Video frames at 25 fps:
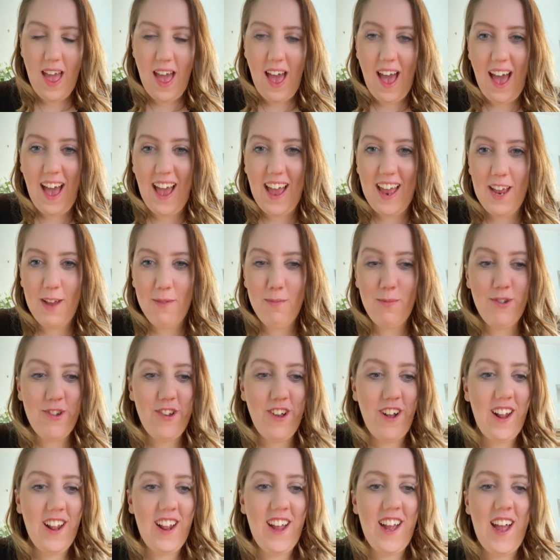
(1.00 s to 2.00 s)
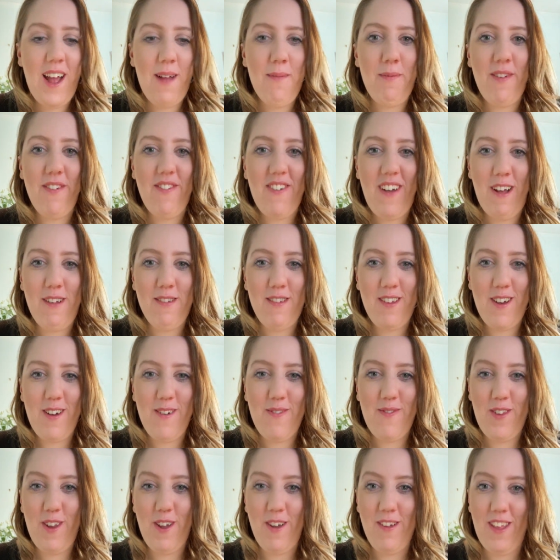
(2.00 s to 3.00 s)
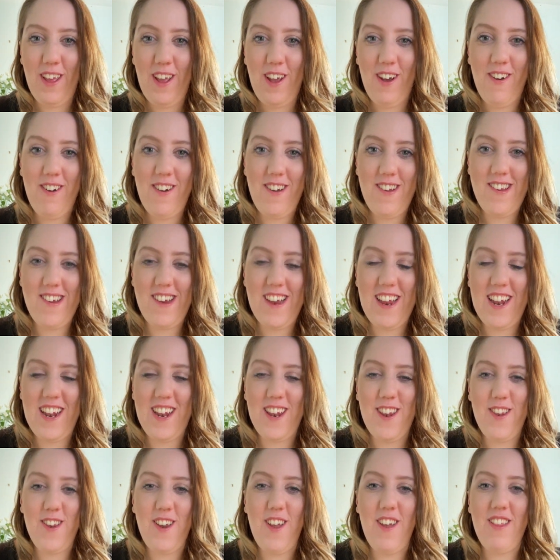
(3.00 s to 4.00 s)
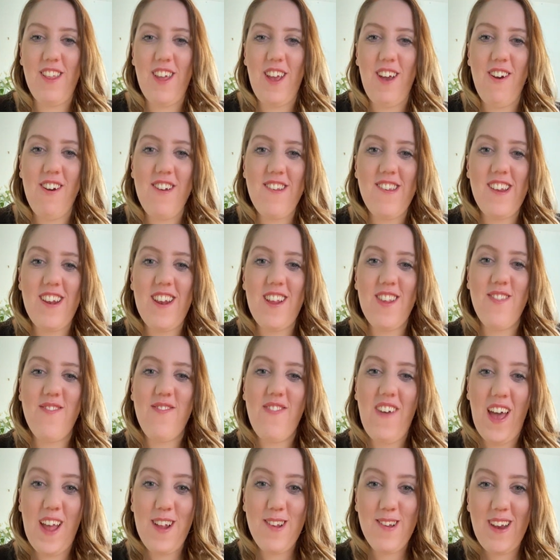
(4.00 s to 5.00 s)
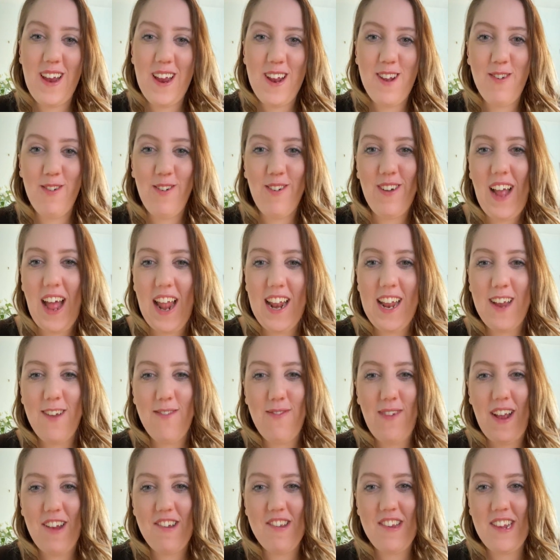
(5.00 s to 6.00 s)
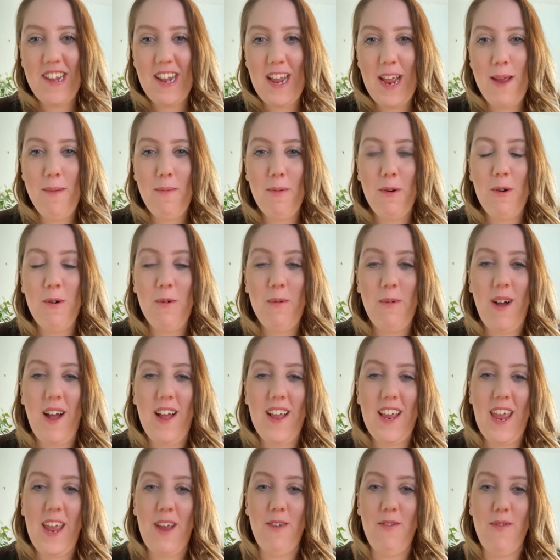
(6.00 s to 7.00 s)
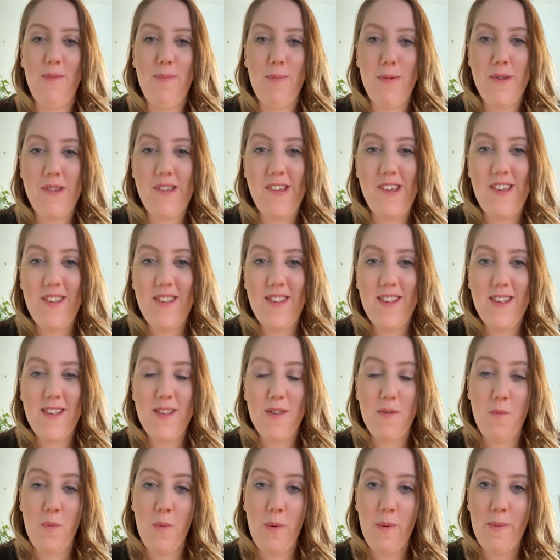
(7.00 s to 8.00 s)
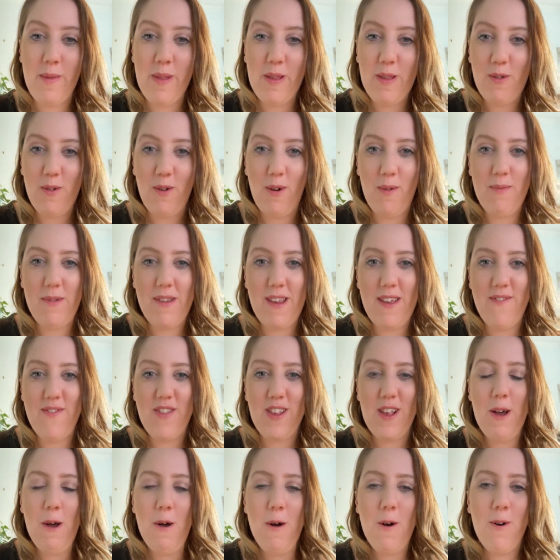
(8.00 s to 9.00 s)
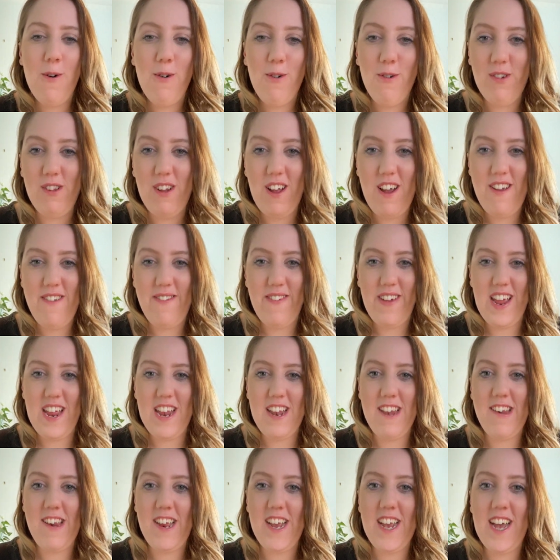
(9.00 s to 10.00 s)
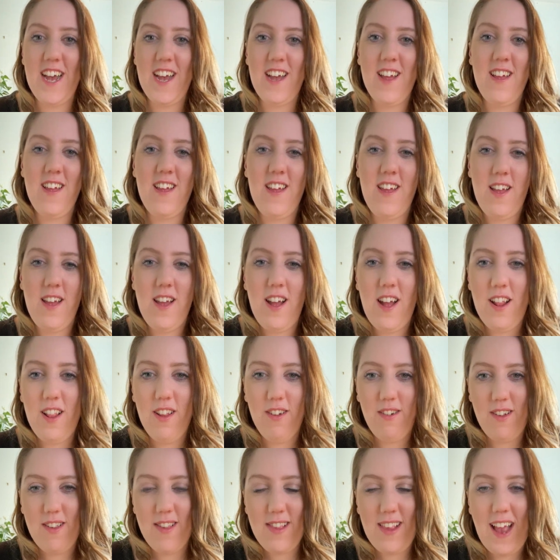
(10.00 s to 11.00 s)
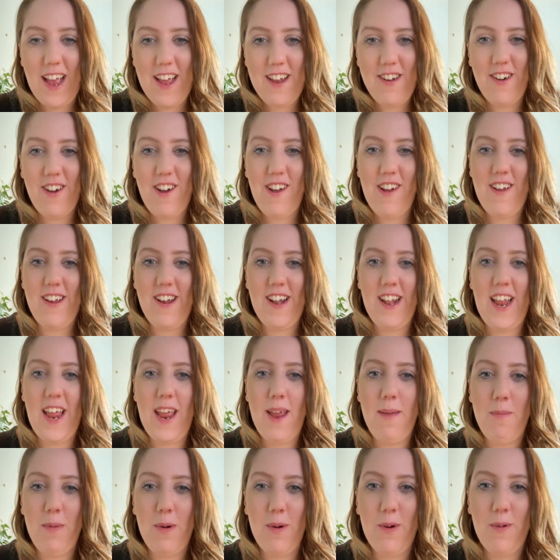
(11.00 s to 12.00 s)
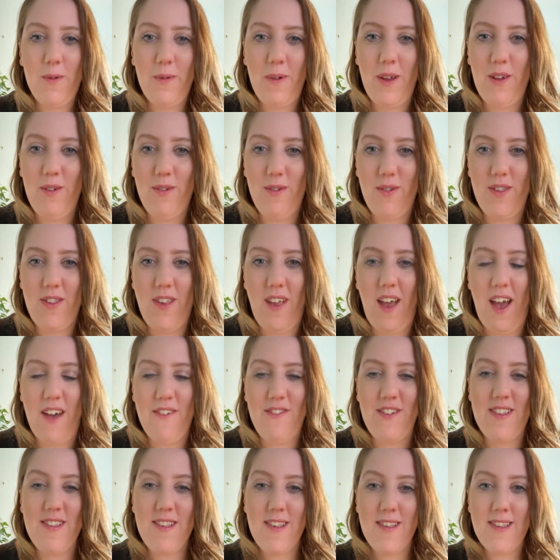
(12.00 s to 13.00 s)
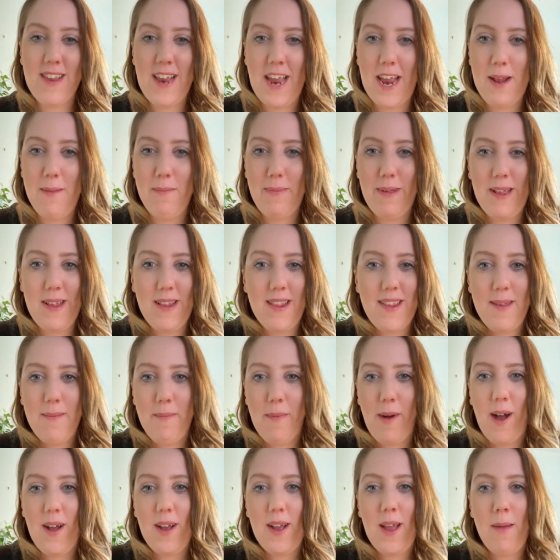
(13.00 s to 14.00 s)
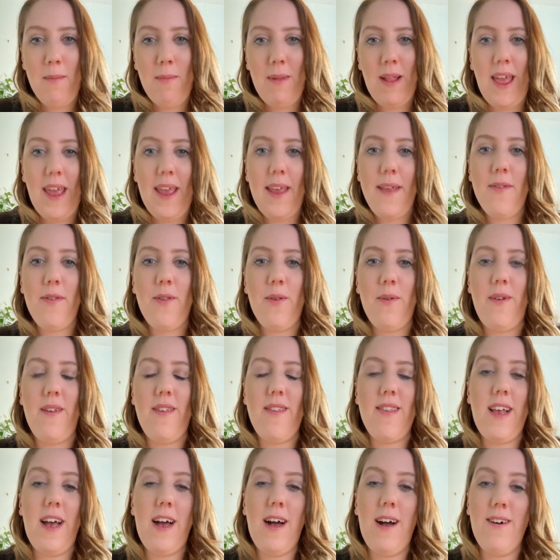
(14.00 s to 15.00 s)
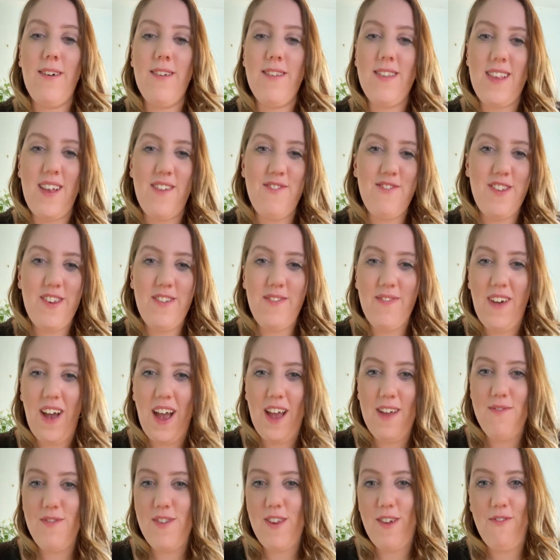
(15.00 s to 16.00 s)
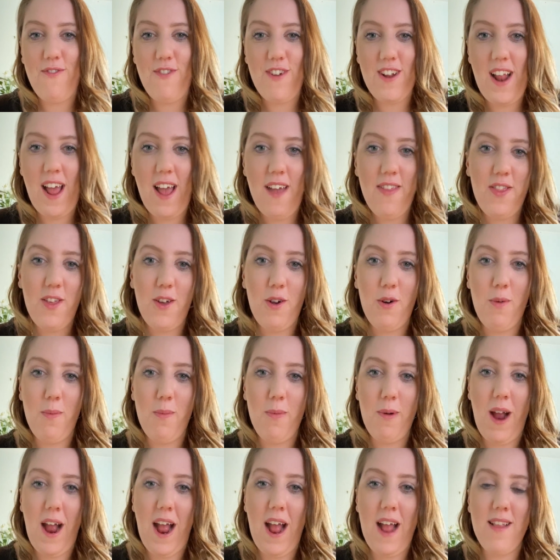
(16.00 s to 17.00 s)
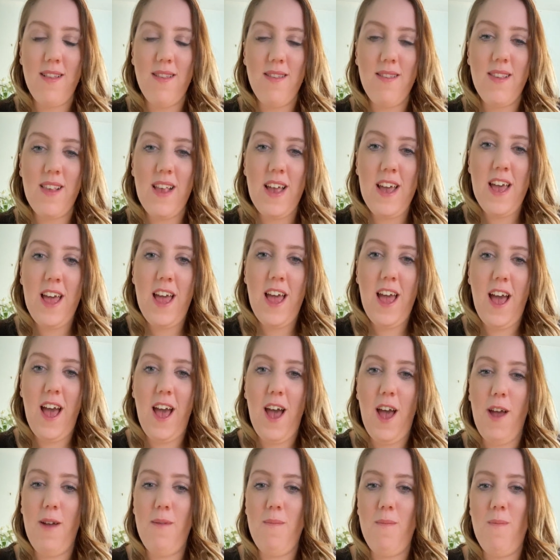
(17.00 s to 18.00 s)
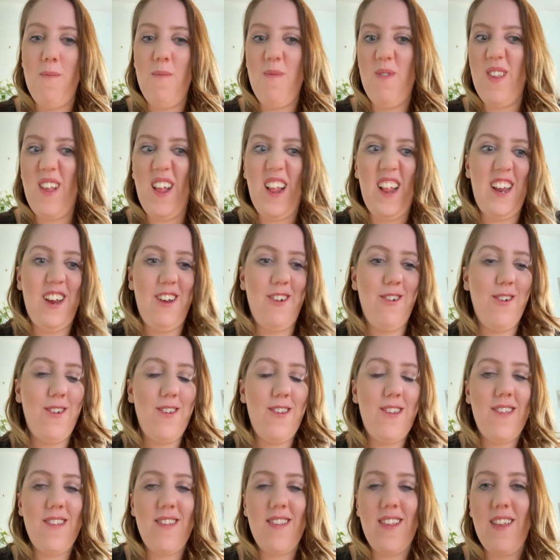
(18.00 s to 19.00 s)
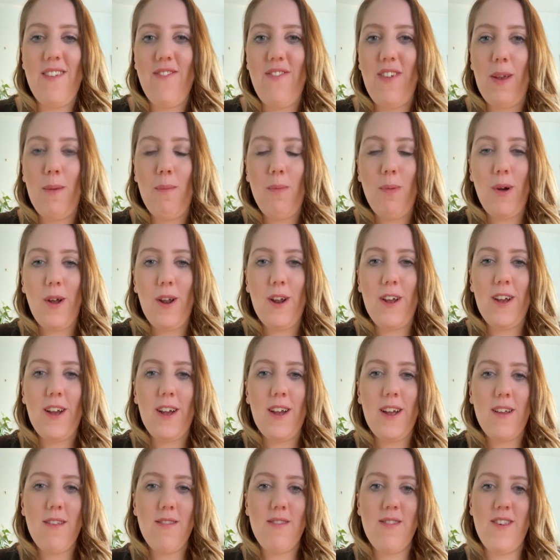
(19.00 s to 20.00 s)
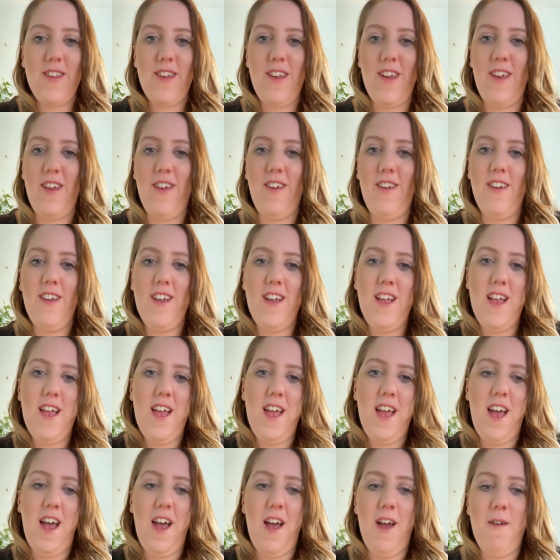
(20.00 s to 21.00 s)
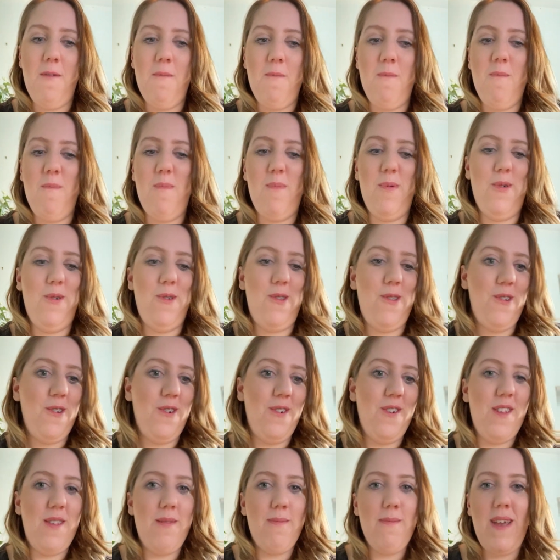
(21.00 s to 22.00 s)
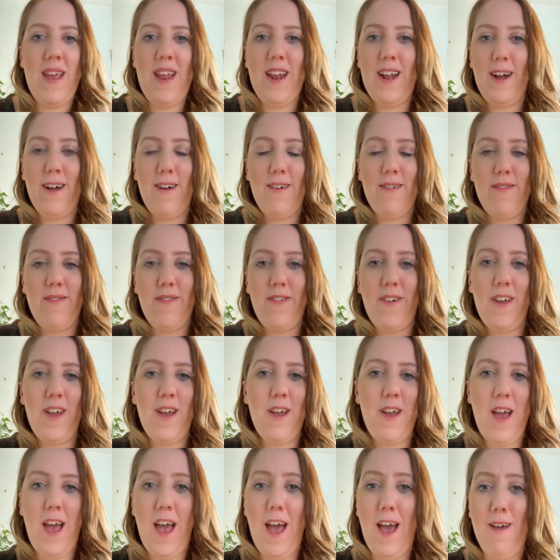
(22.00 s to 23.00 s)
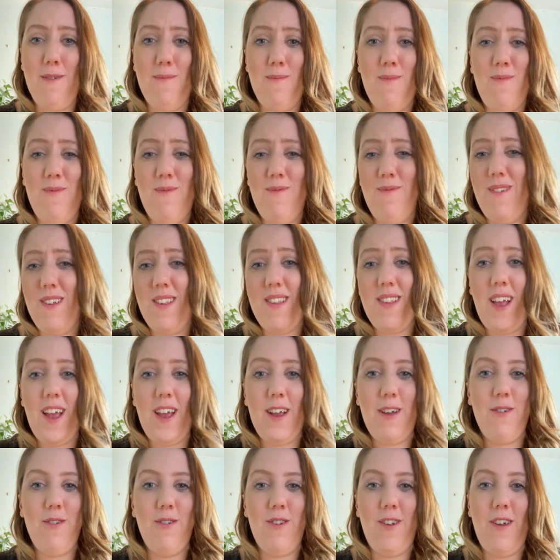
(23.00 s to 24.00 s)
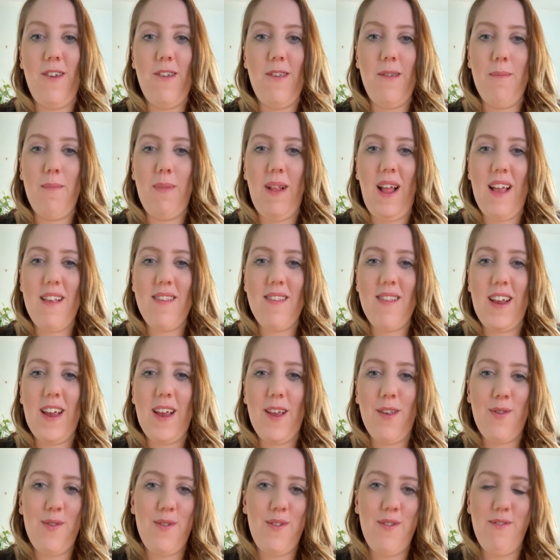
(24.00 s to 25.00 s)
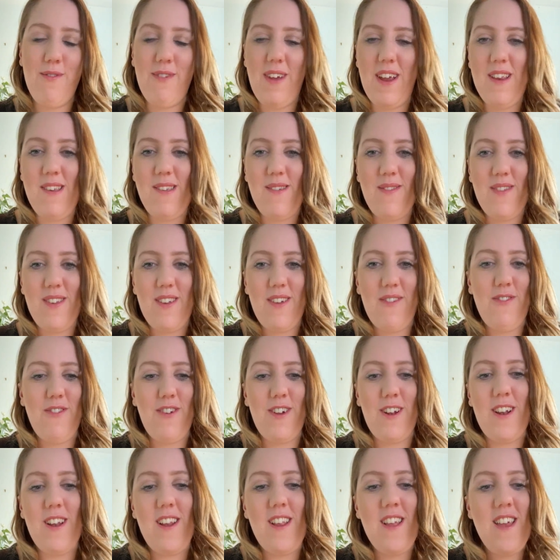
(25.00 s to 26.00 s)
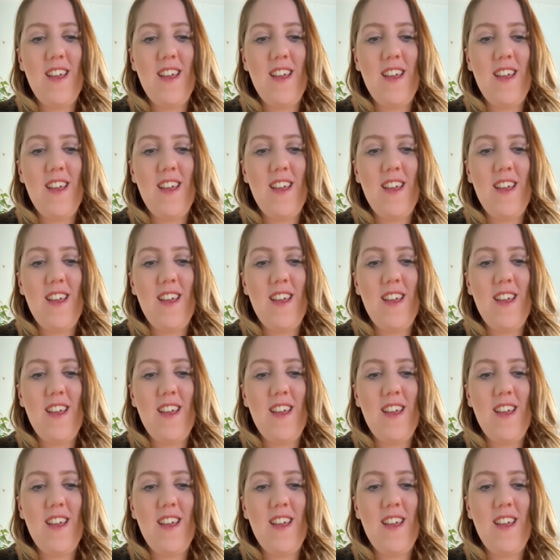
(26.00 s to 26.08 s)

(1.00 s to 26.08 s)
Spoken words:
Hi, I'm Charlotte. I'm the founder of Know the Origin. Know the Origin is a fair trade and organic fashion label working with producers and women's cooperatives all over India. Alongside our own label, we also have a sustainability marketplace. We sell 75 different ethical brands, selling conscious living products to board shorts made out of recycled ocean plastics, a range of different